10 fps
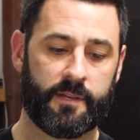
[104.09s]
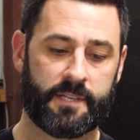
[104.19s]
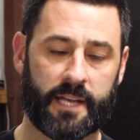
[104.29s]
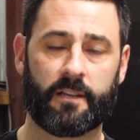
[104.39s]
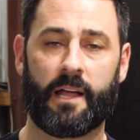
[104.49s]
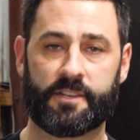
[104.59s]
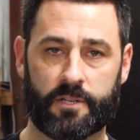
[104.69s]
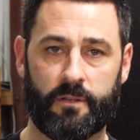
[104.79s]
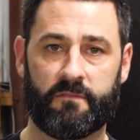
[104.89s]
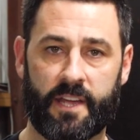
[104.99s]

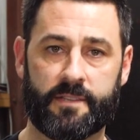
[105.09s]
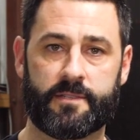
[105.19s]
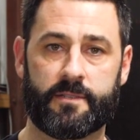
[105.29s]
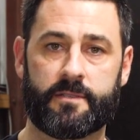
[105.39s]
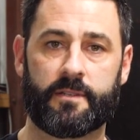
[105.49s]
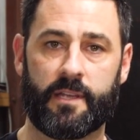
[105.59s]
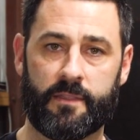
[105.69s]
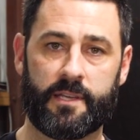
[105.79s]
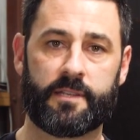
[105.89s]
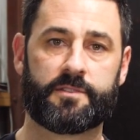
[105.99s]
technological advances
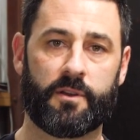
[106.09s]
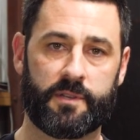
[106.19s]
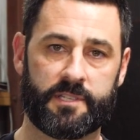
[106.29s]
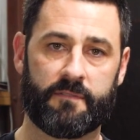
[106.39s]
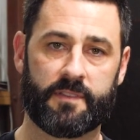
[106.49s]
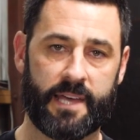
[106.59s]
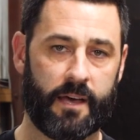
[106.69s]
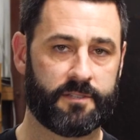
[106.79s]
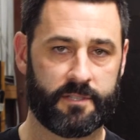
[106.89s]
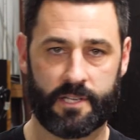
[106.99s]
in the Sony
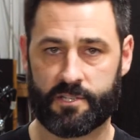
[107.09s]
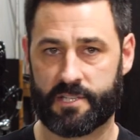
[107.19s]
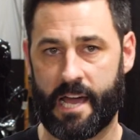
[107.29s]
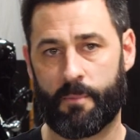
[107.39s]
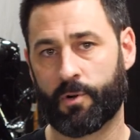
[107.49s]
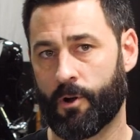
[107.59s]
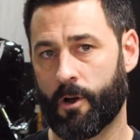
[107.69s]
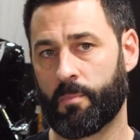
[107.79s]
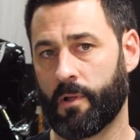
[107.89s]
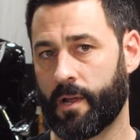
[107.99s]
7000, such as Apple
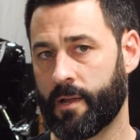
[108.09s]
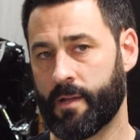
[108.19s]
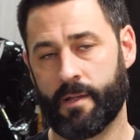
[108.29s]
CarPlay,